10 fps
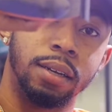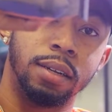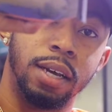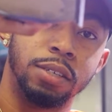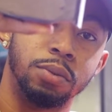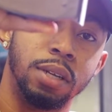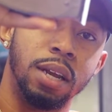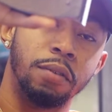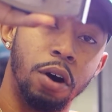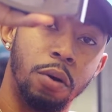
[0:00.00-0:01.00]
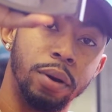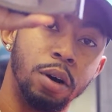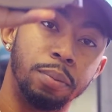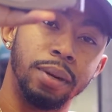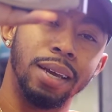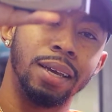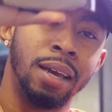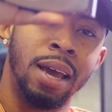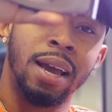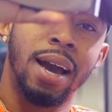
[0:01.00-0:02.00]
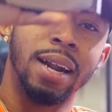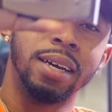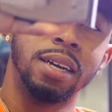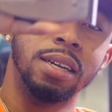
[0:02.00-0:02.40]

That's with the lever all the way open. They kind of get a